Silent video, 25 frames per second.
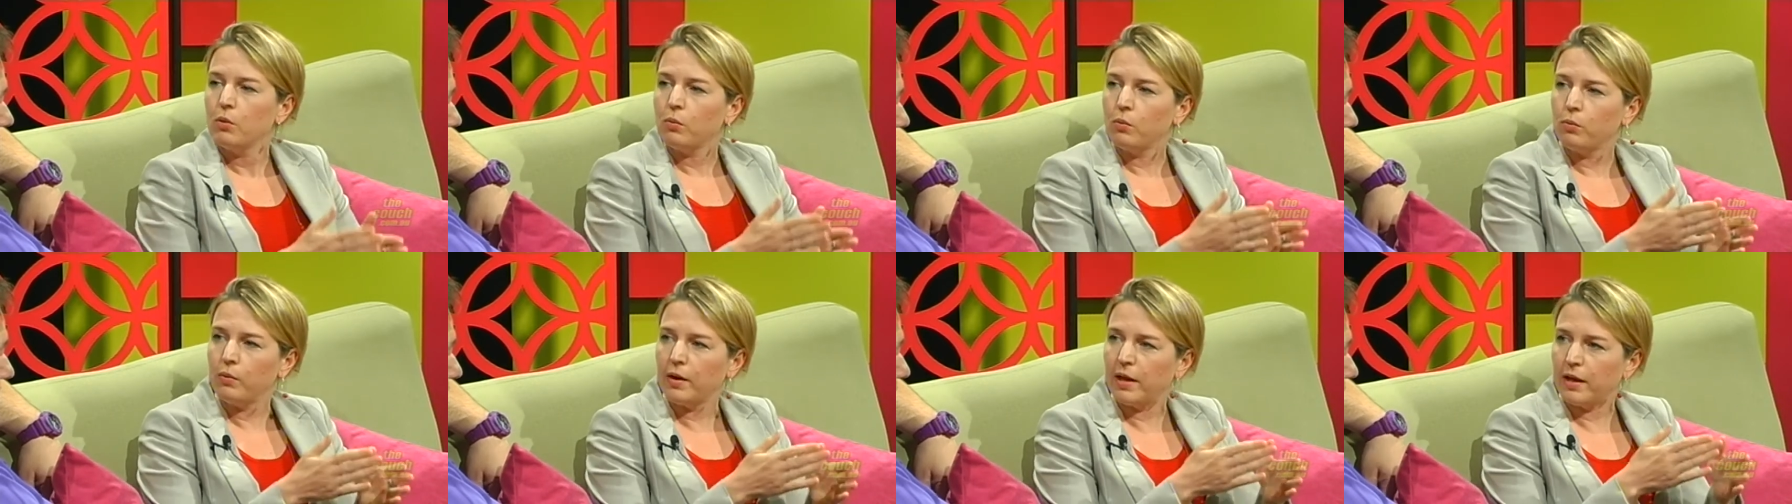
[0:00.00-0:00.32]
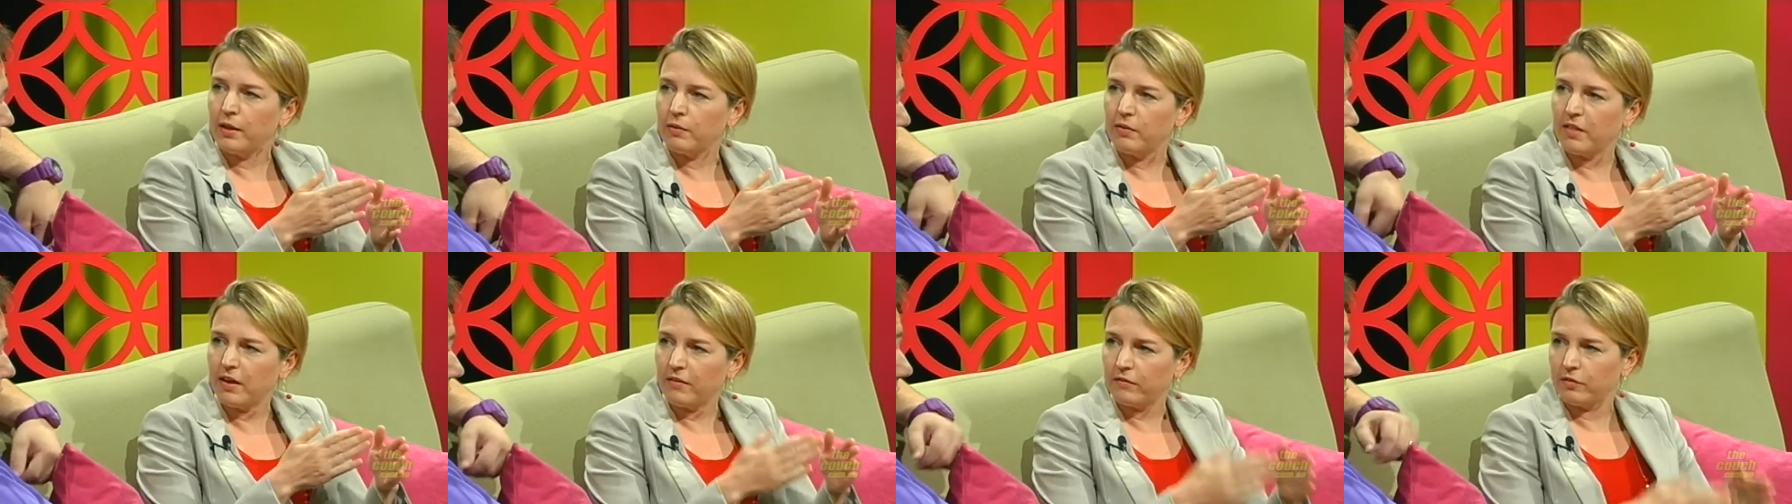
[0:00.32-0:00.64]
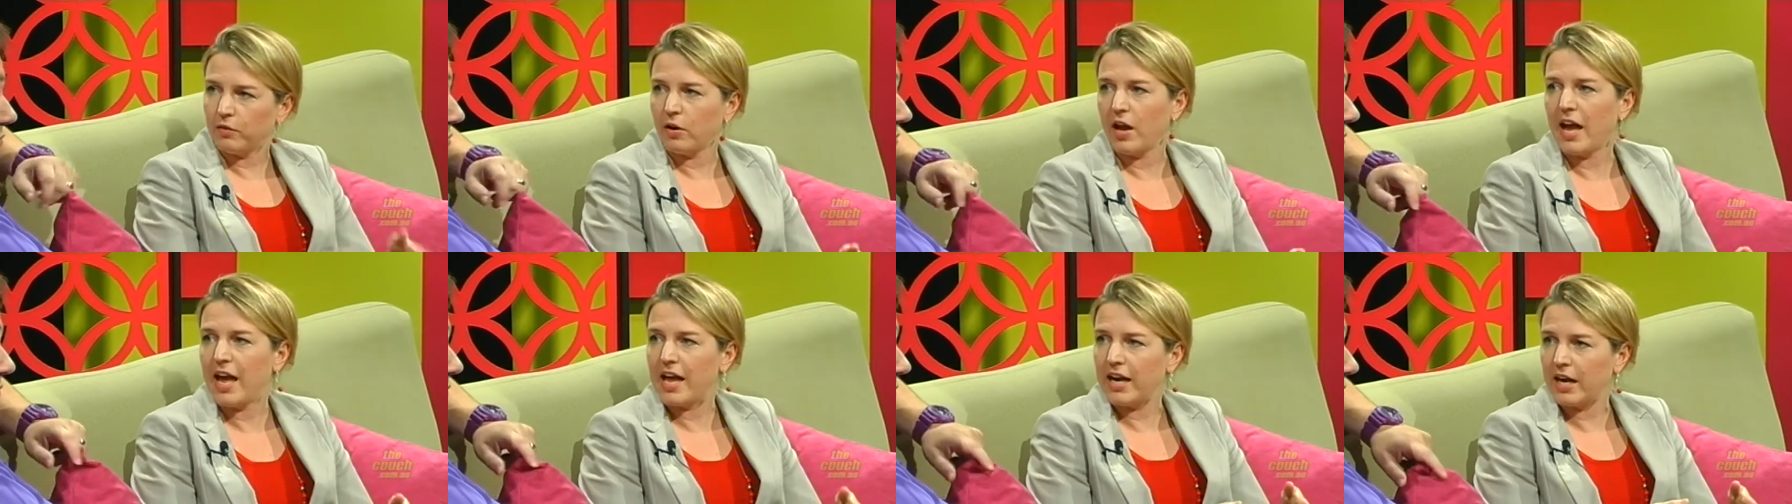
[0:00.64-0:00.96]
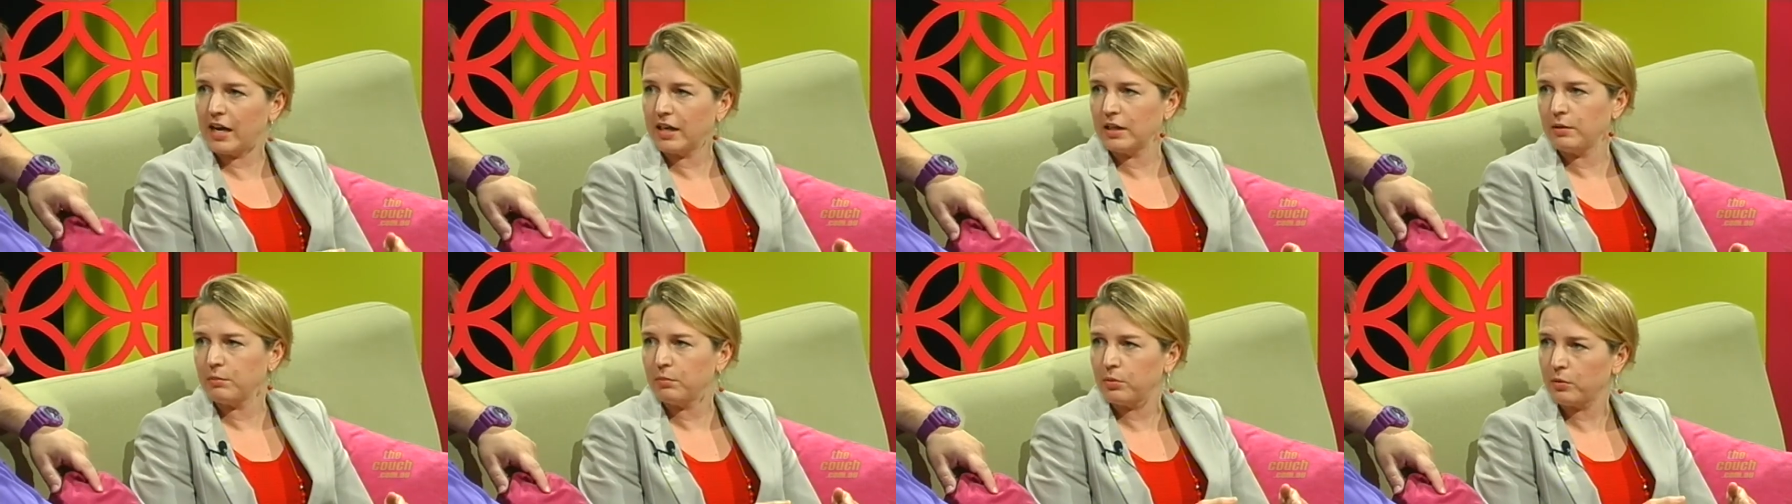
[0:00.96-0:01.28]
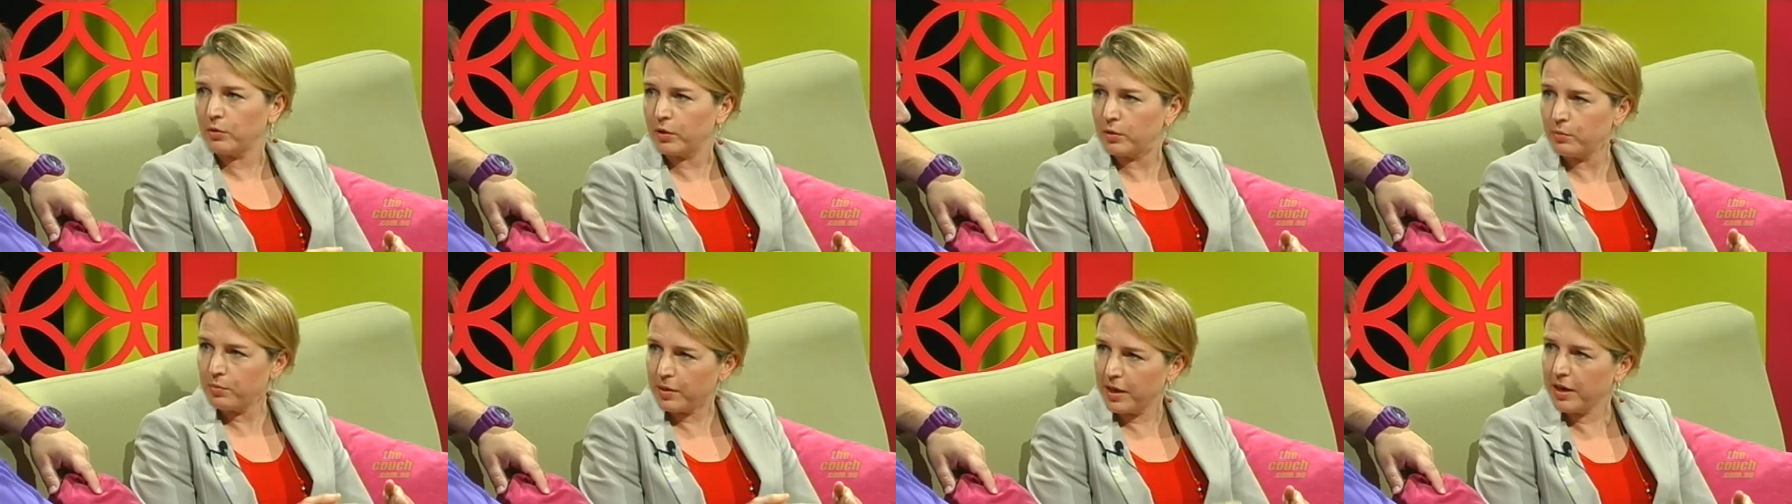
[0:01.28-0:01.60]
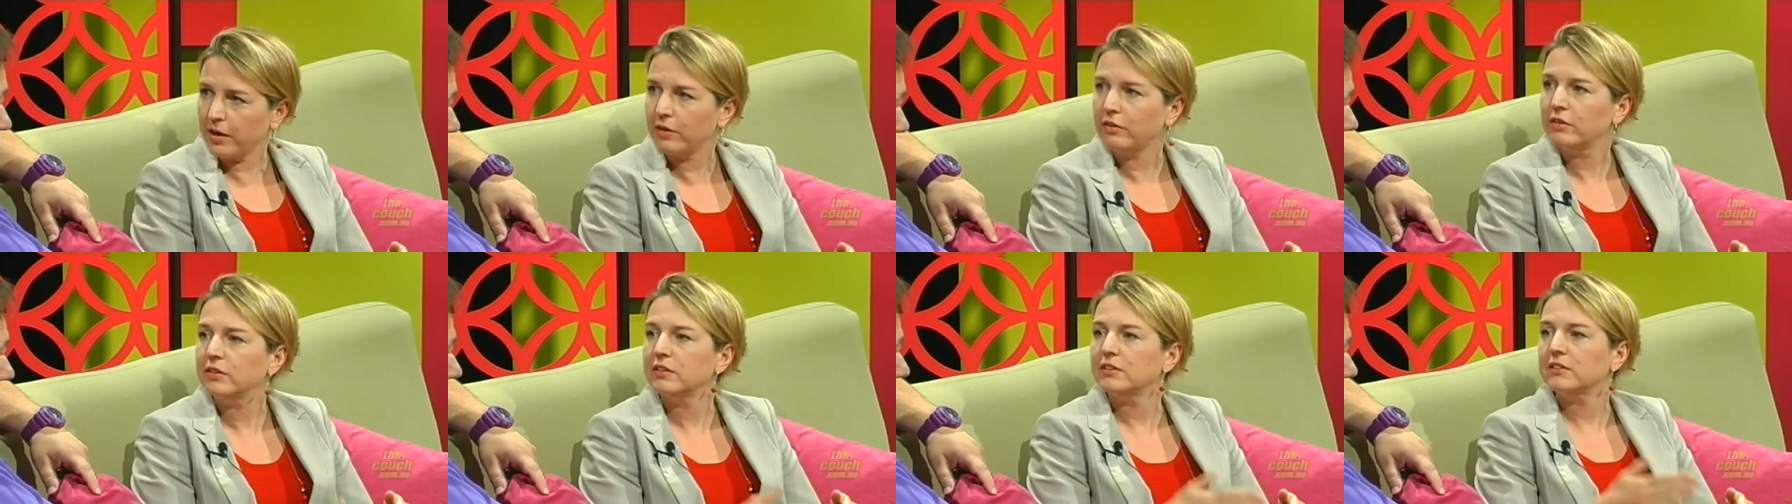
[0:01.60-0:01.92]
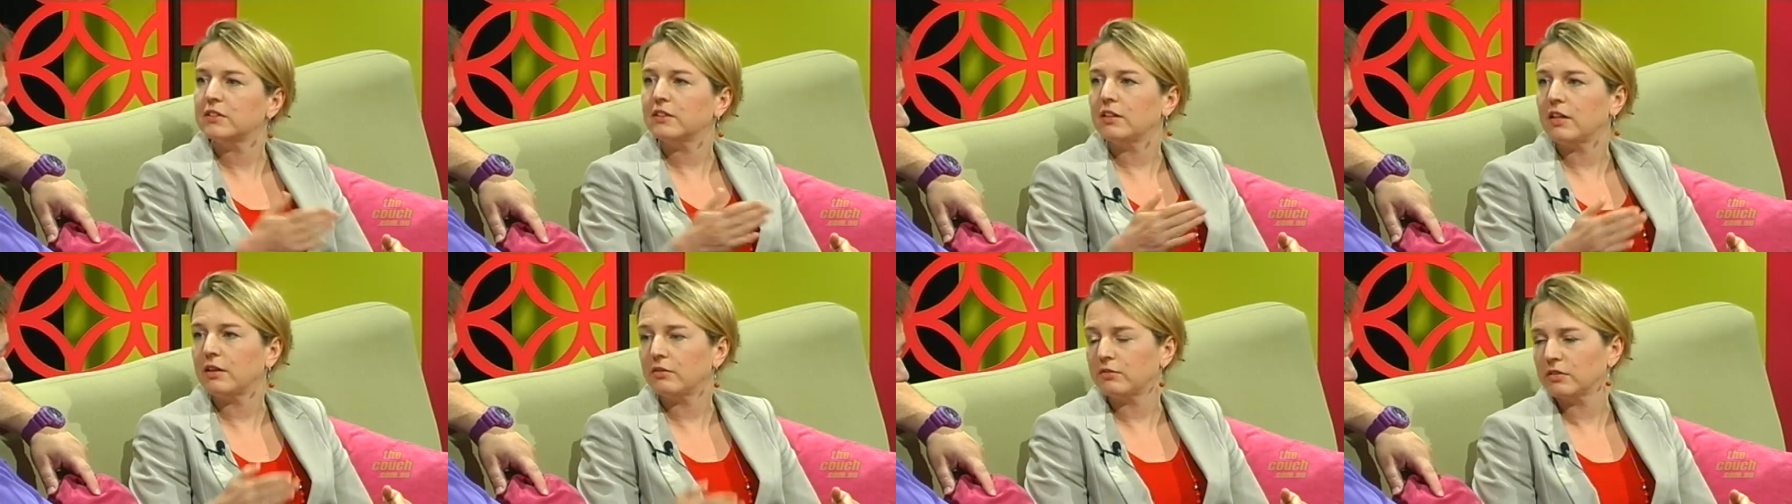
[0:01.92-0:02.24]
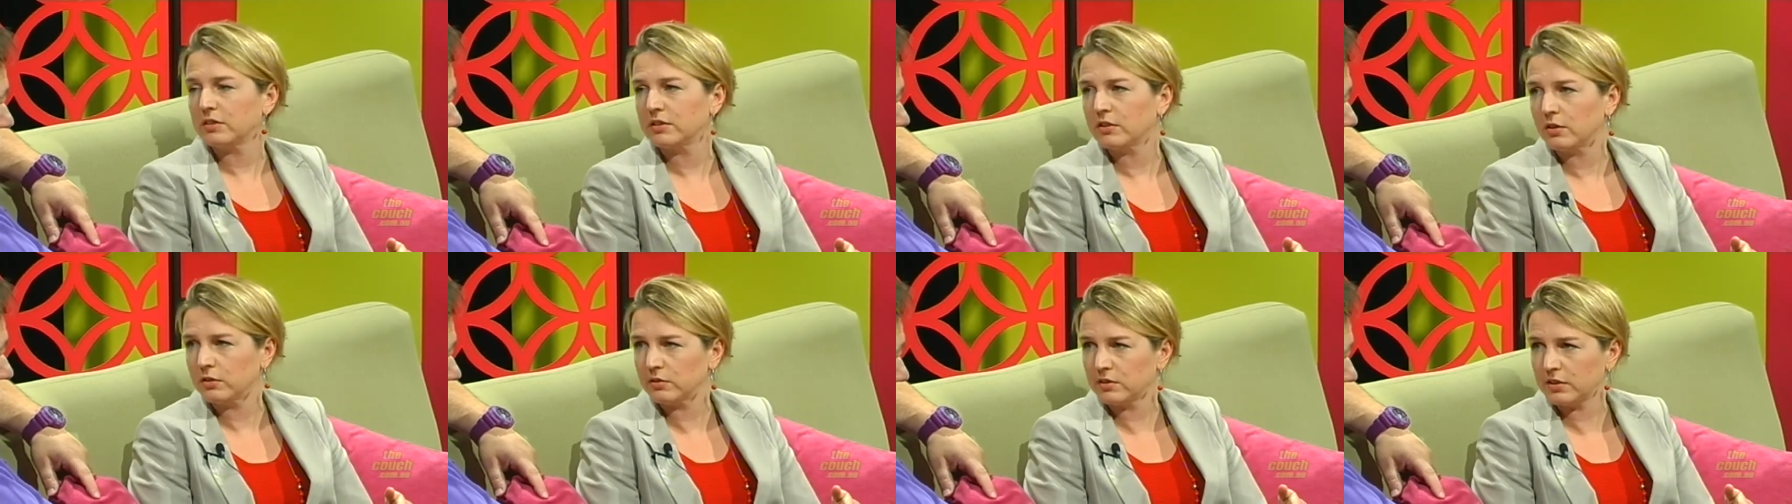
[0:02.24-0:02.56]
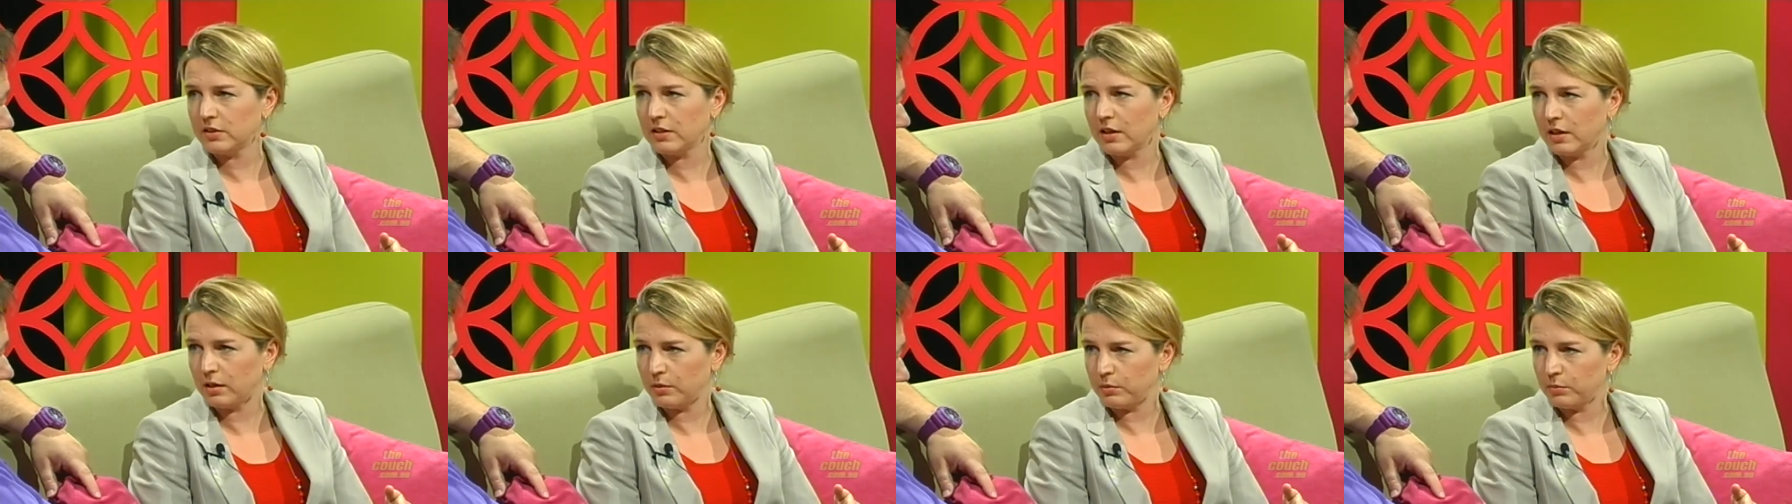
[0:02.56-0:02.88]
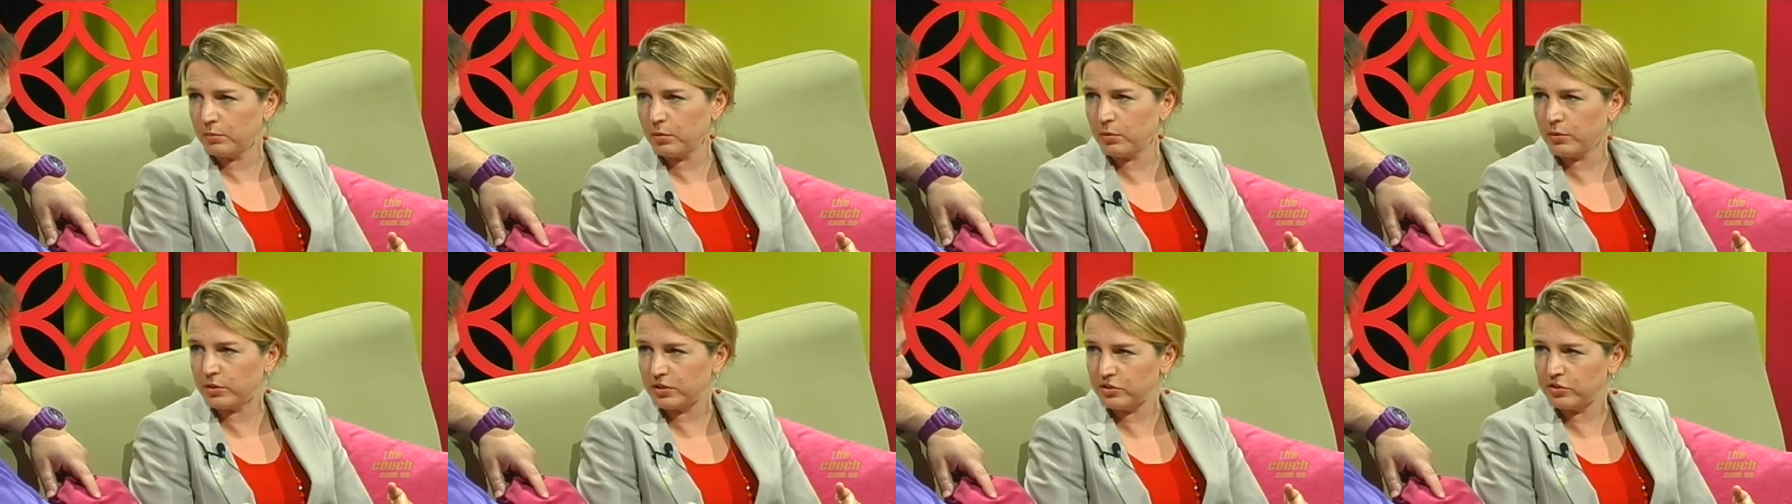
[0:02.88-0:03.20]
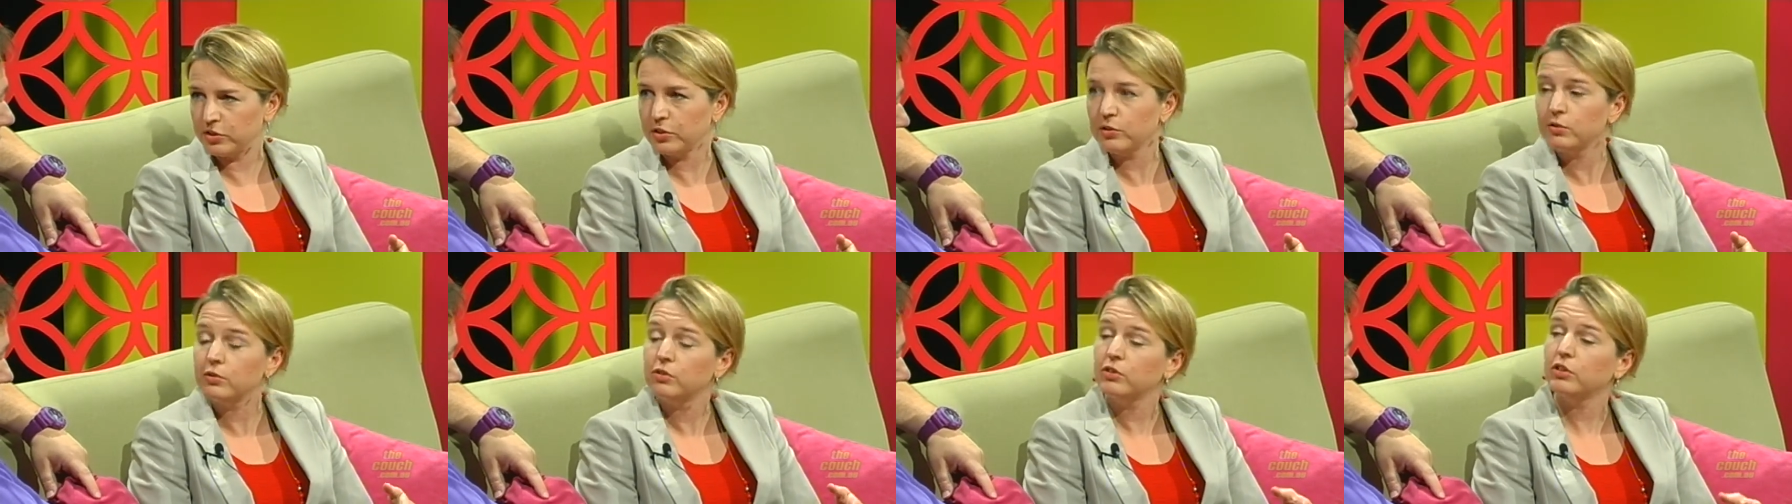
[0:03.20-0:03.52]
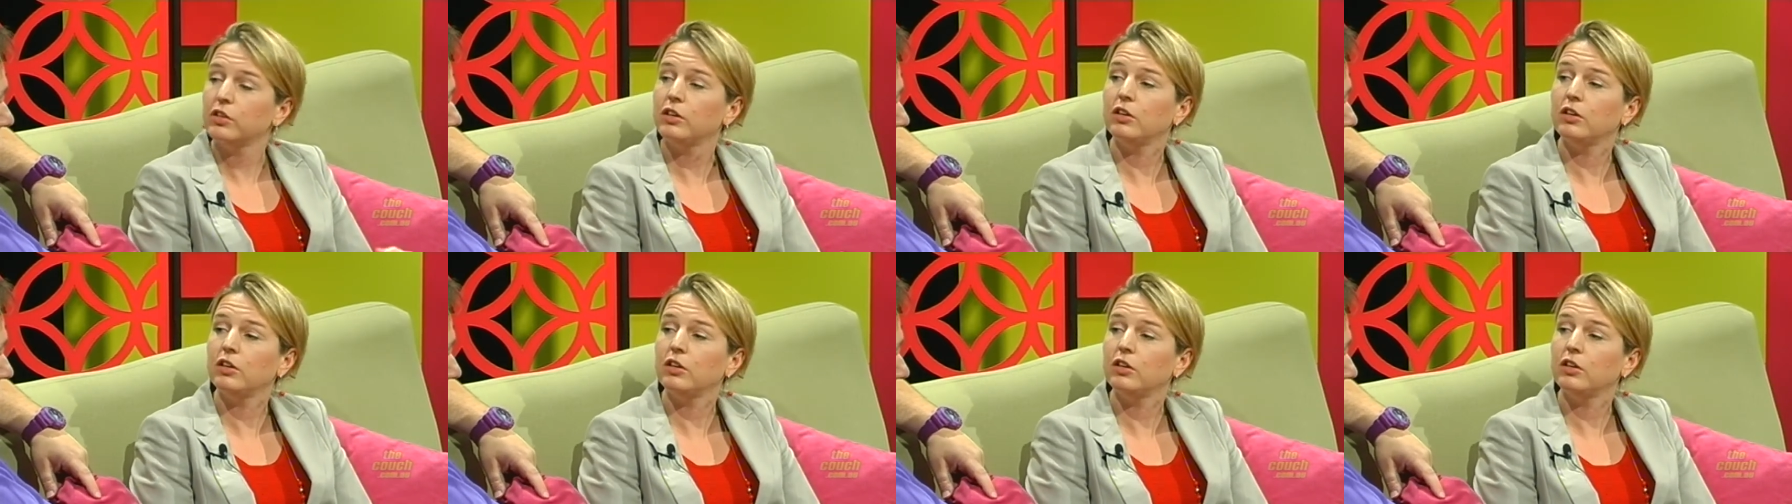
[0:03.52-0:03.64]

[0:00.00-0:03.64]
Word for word: where they've got, had unemployed parents and that results in unemployed children,